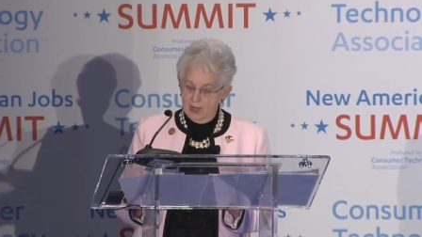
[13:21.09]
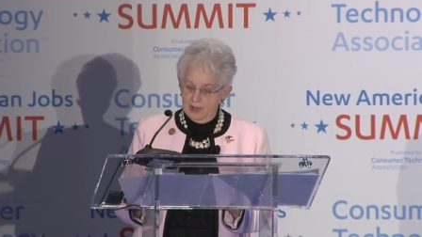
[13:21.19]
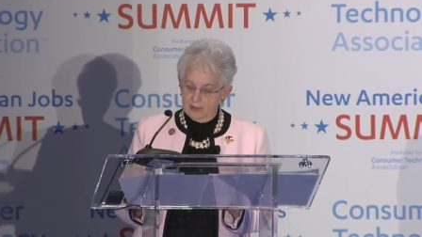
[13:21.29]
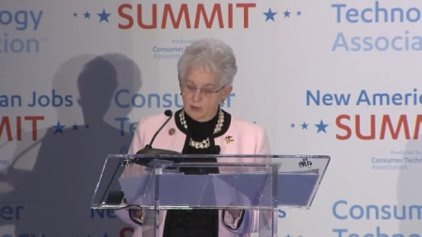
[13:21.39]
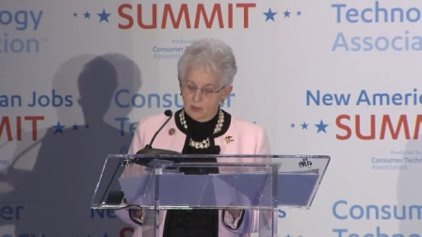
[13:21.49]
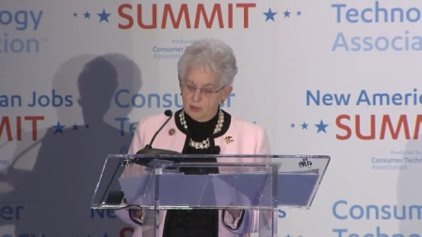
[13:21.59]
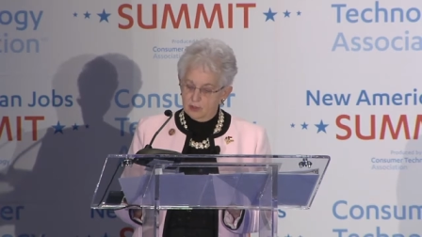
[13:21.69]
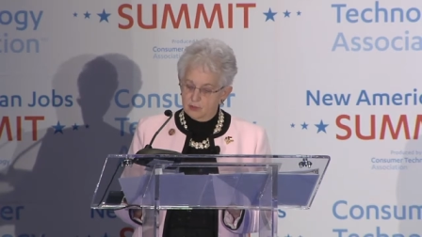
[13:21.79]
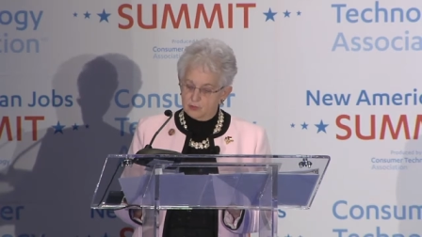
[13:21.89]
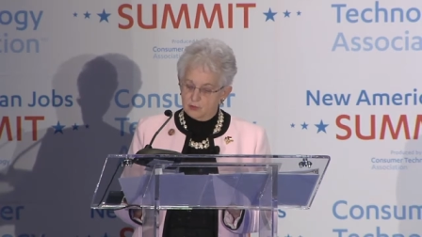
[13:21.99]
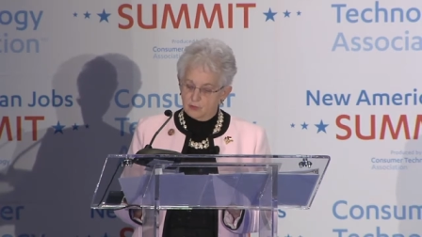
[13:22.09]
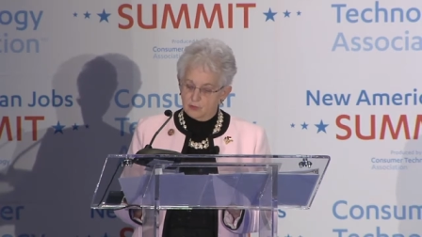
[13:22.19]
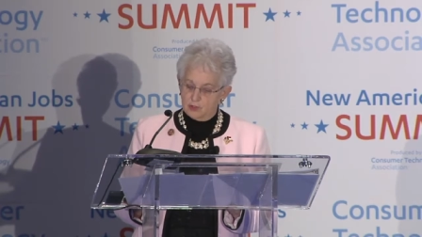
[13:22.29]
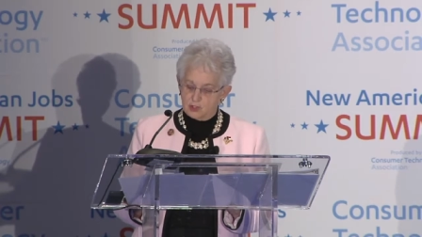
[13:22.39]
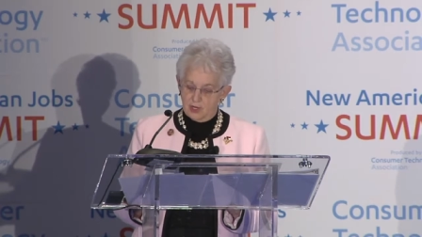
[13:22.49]
I encourage you to
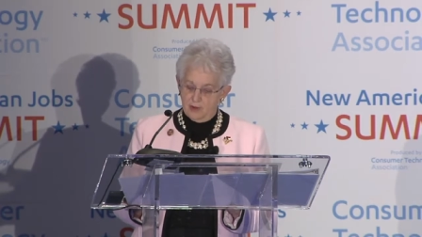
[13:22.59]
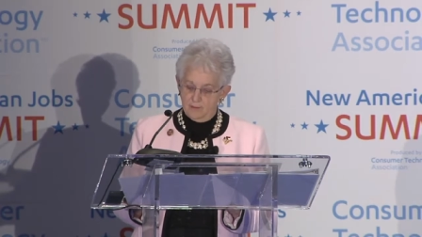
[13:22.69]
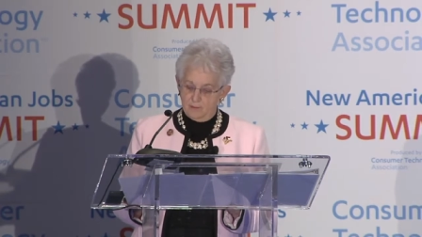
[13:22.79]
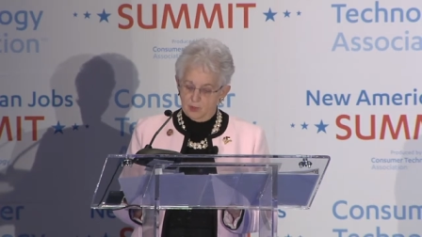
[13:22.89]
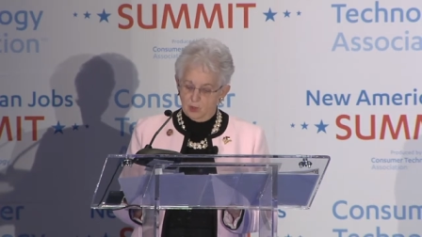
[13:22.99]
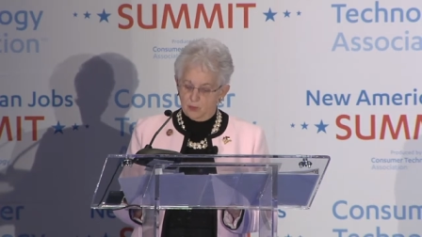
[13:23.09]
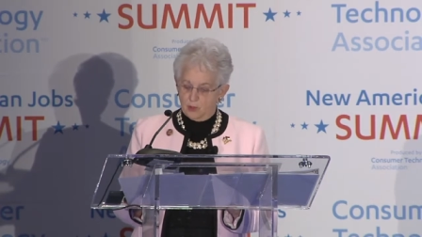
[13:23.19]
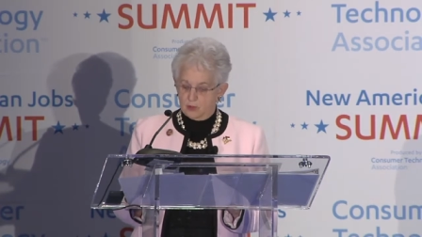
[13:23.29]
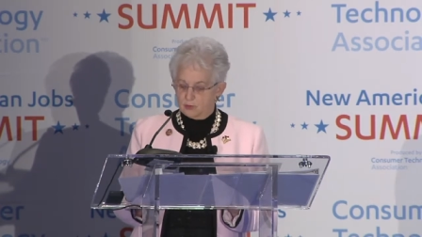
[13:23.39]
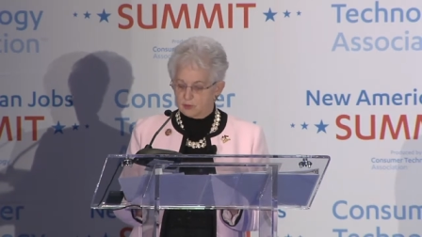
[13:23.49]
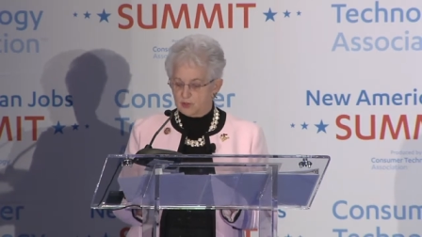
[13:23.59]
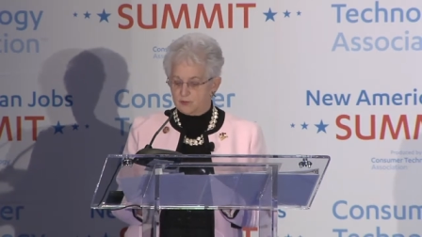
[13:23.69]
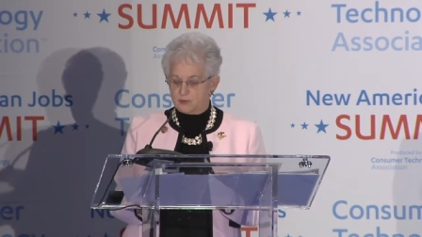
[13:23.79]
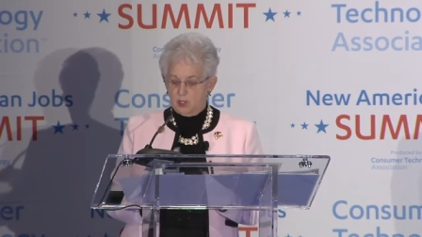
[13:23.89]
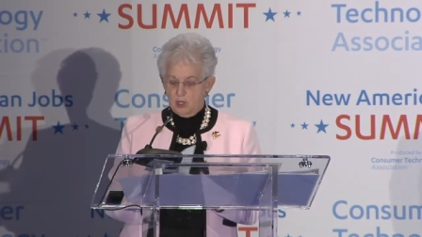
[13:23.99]
reach out and build
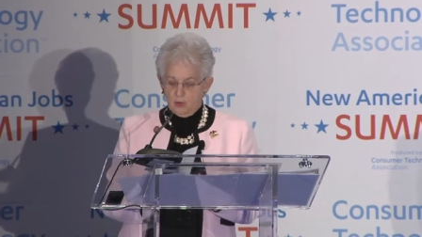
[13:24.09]
partnerships